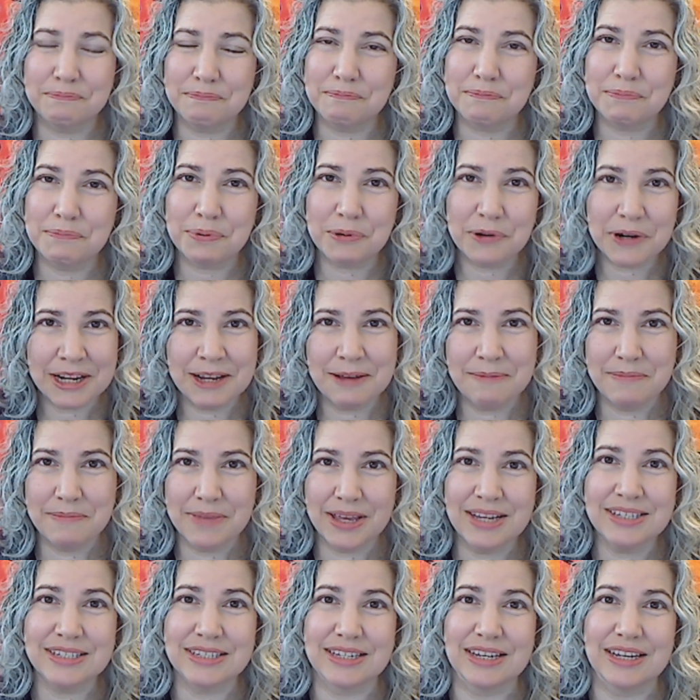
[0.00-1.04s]
pretty
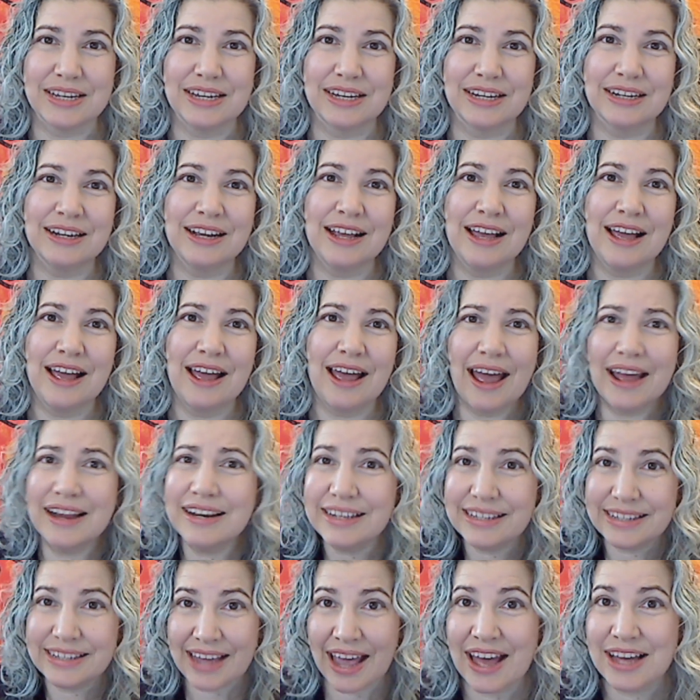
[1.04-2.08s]
amazing,
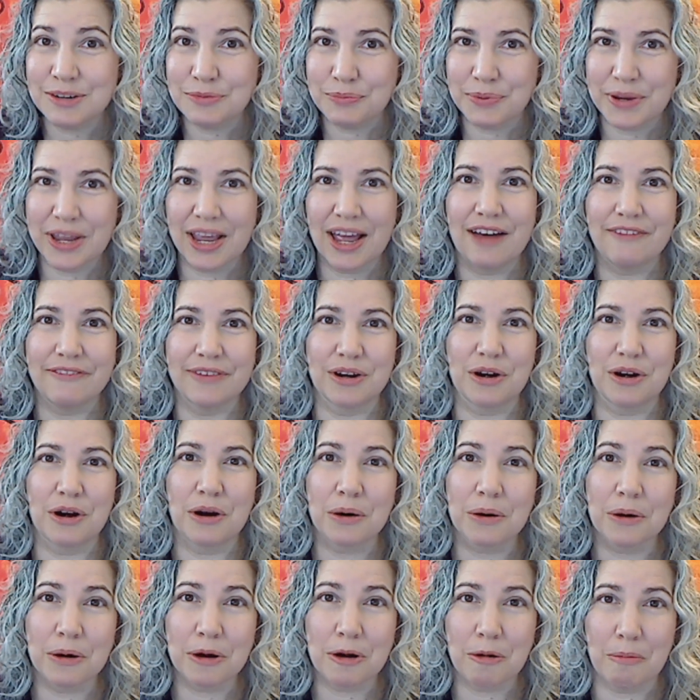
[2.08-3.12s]
and yet we haven't
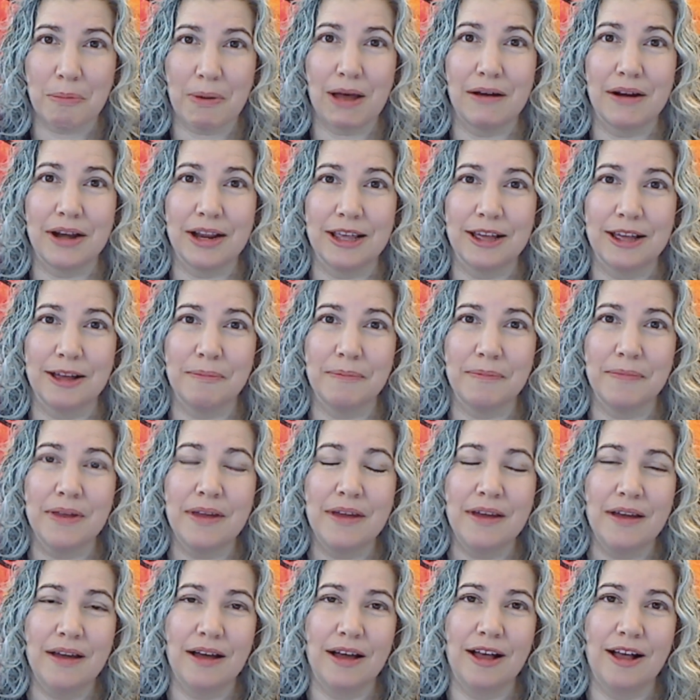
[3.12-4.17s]
heard about him,
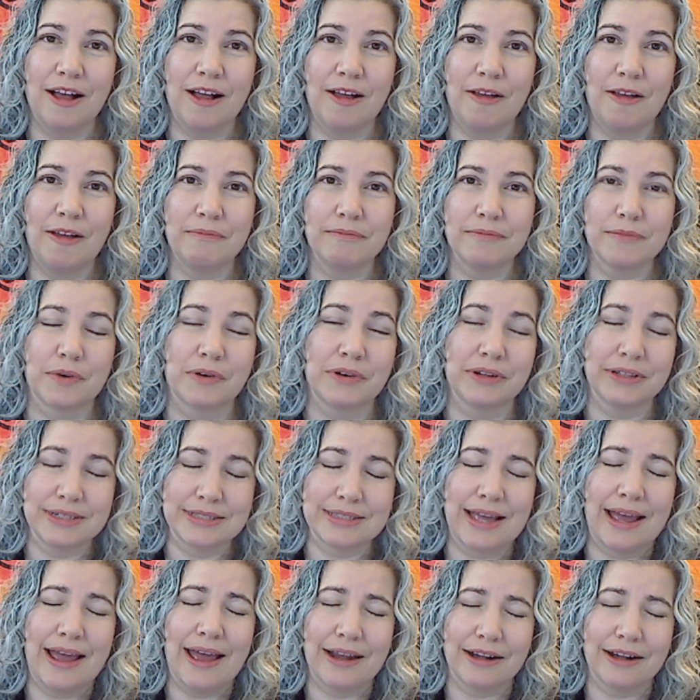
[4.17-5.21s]
or at
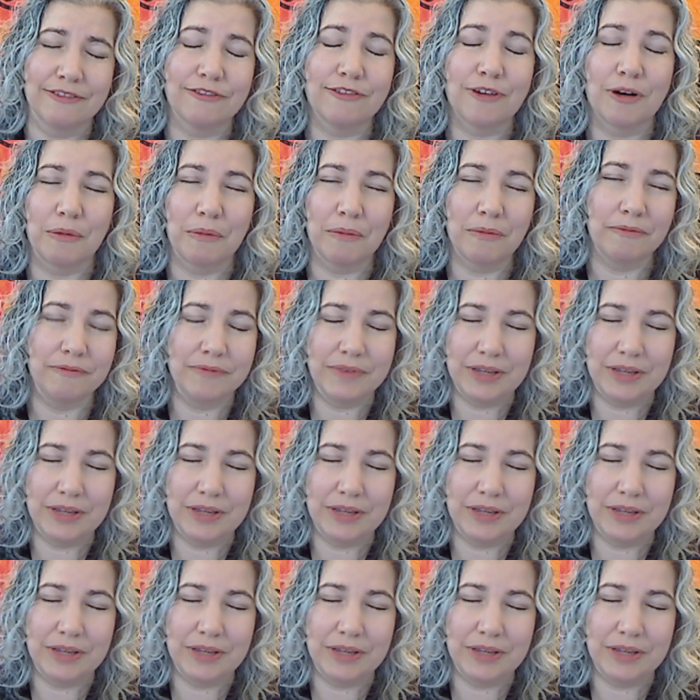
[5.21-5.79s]
least I hadn't for